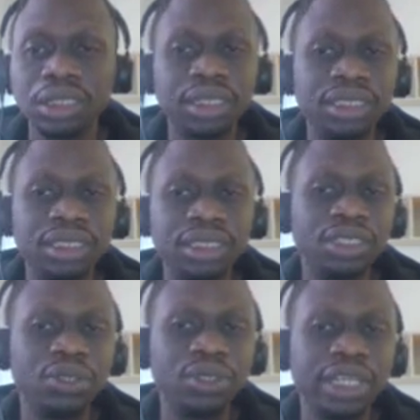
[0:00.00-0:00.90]
this is
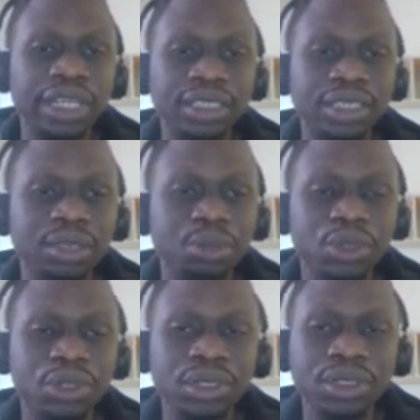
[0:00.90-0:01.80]
the user's
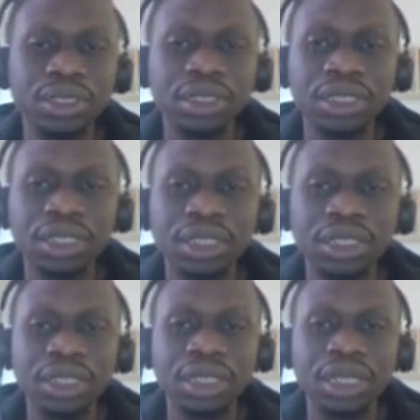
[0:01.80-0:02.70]
input
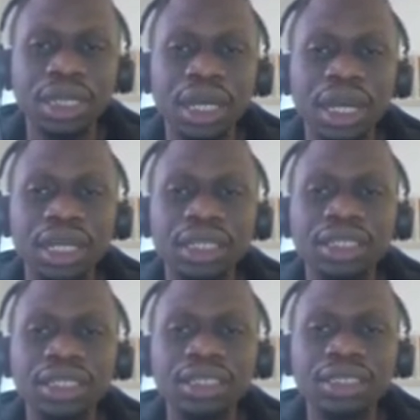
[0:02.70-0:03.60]

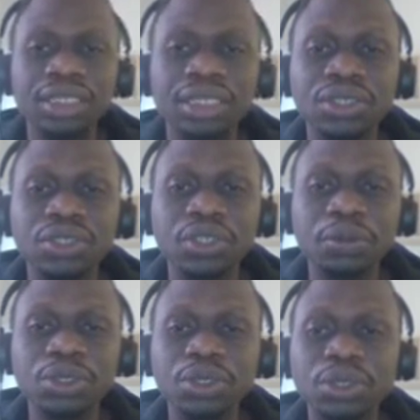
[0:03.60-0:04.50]
and the
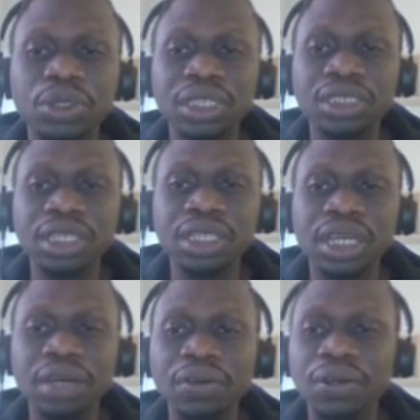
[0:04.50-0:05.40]
substitute as the
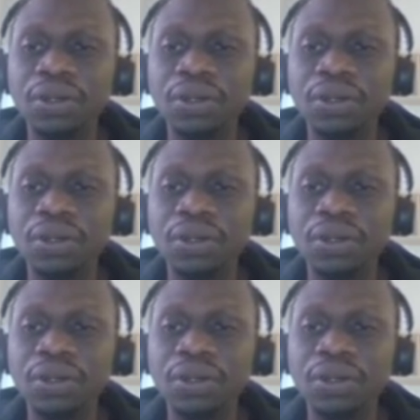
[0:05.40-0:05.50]
error.